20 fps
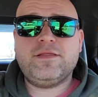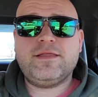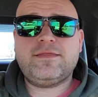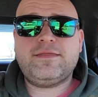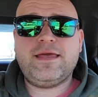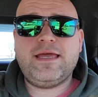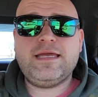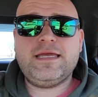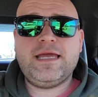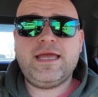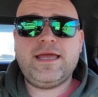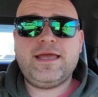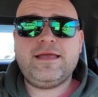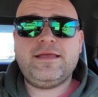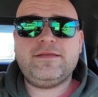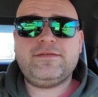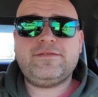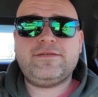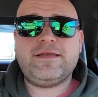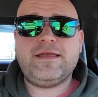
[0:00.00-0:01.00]
the thing
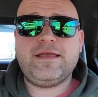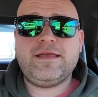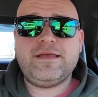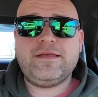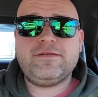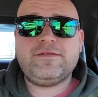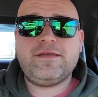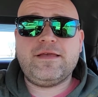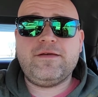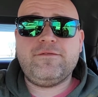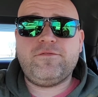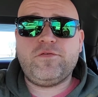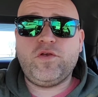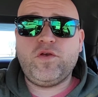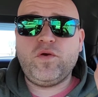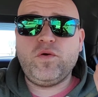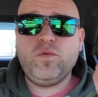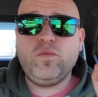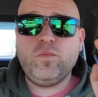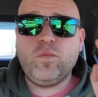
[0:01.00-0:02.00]
is, is if
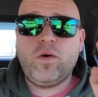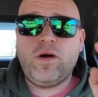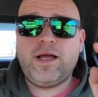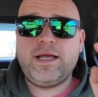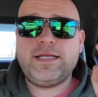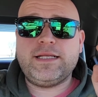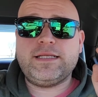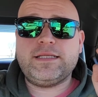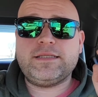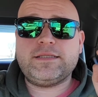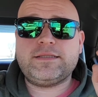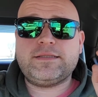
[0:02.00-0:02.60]
you want